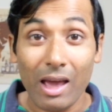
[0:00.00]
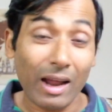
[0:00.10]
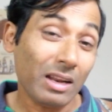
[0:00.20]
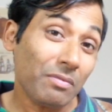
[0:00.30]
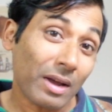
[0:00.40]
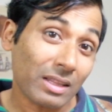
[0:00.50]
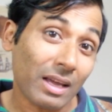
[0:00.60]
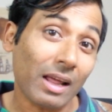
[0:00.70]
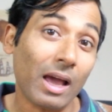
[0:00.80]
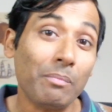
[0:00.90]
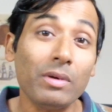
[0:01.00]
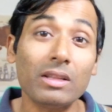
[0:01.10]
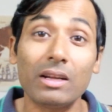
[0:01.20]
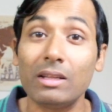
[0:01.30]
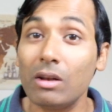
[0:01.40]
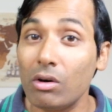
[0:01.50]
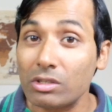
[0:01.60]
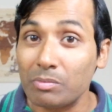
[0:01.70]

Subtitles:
and in fact they are happy that they lost